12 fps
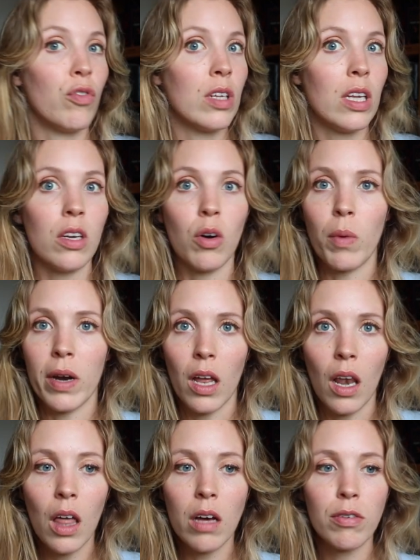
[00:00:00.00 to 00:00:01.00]
really know what I
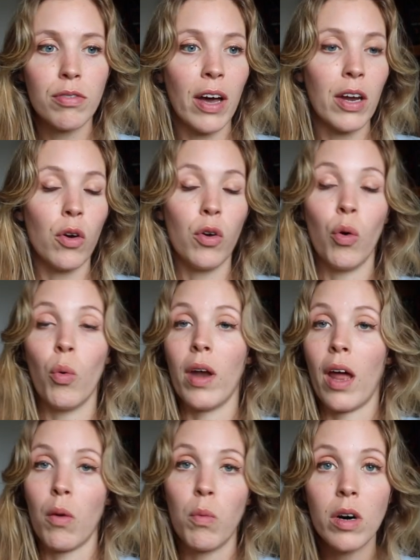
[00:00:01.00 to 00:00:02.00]
love, I don't know
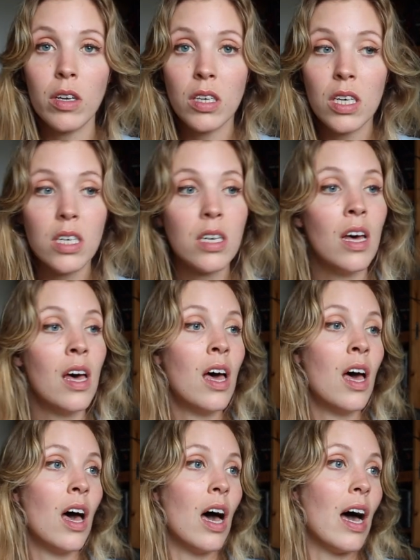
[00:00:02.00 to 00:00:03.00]
what I want,
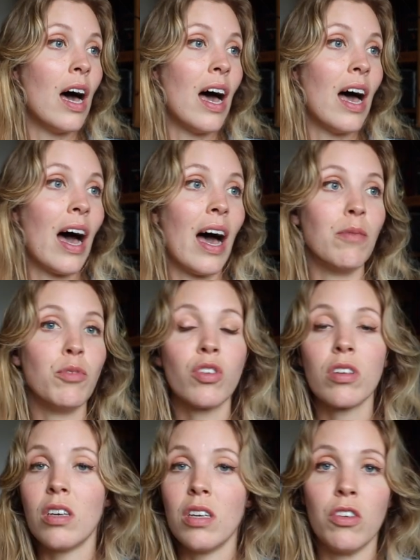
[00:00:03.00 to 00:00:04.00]
I'm
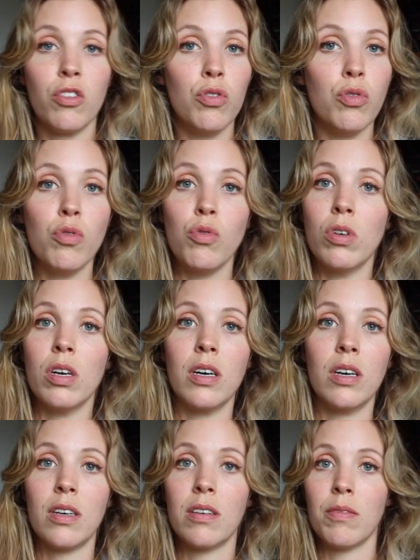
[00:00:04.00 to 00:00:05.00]
just gonna do
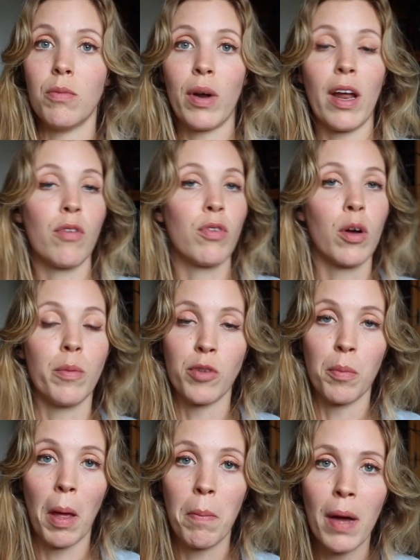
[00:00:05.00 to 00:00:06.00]
whatever comes
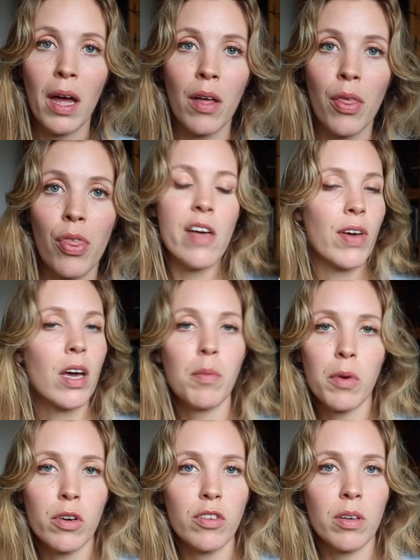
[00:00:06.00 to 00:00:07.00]
on my path. If I come
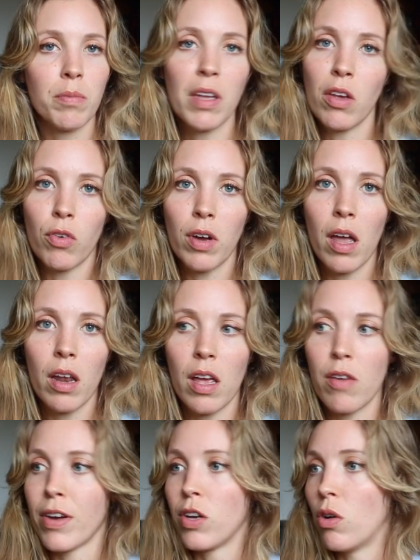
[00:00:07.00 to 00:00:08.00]
across something great,
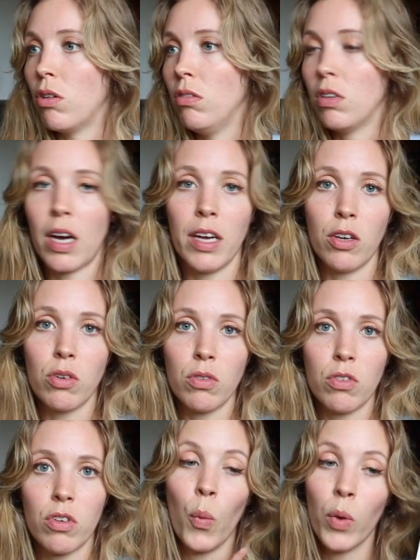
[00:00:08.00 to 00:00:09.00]
if I don't, I
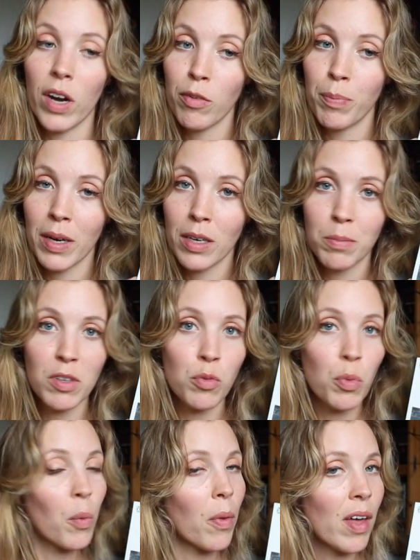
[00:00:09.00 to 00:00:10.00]
don't. Would I have picked up this
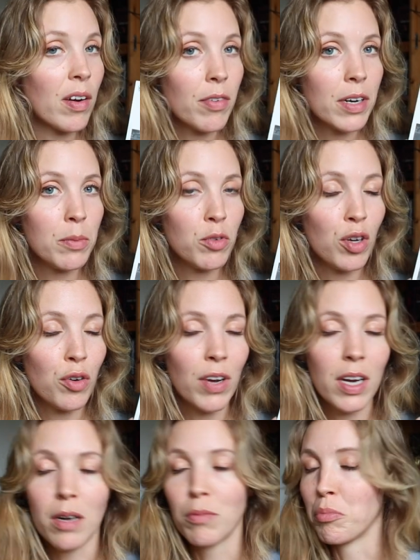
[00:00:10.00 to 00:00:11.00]
book without a random
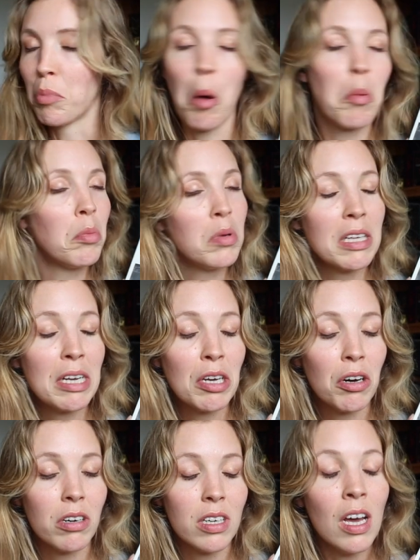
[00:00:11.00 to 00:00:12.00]
generator? Probably
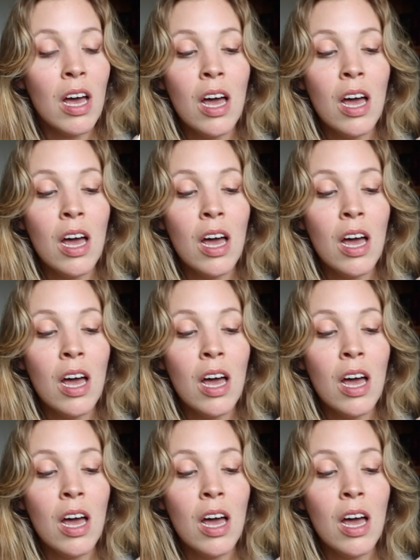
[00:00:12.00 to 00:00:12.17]
not.